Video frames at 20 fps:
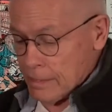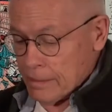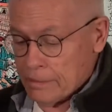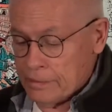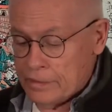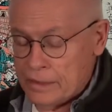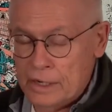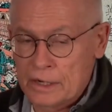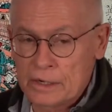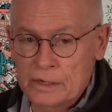
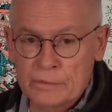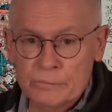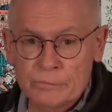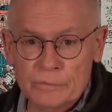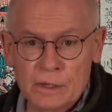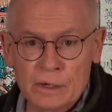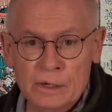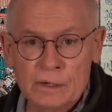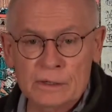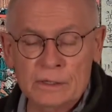
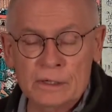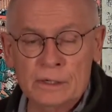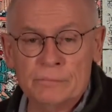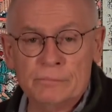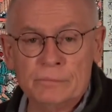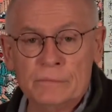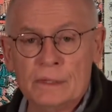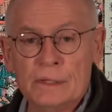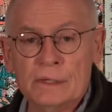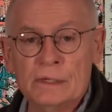Then,
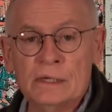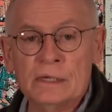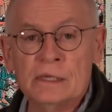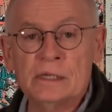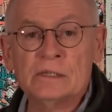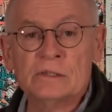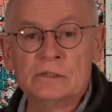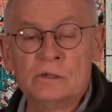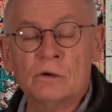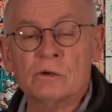okay,
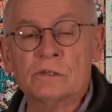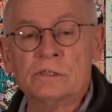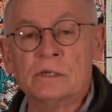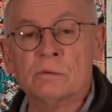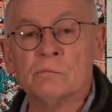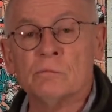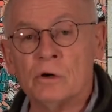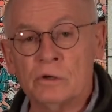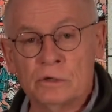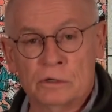he starts a
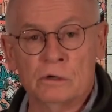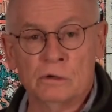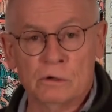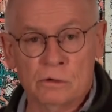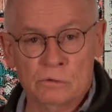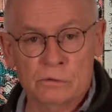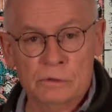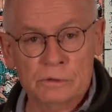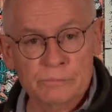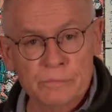
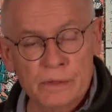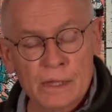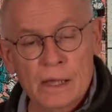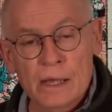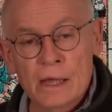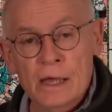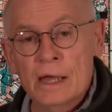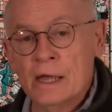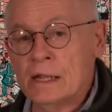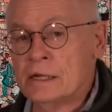monologue
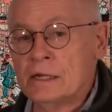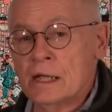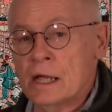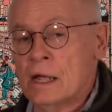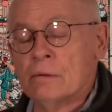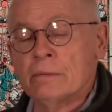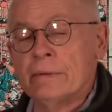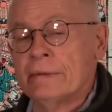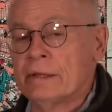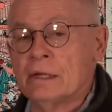and
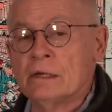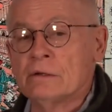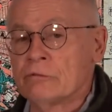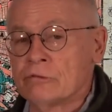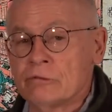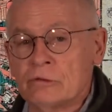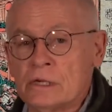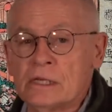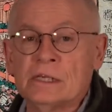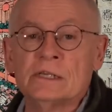everything
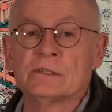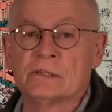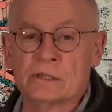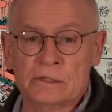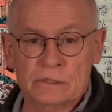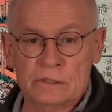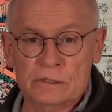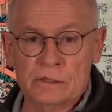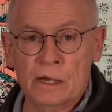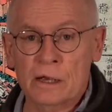
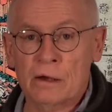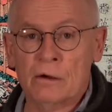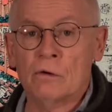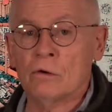freezes. Yeah.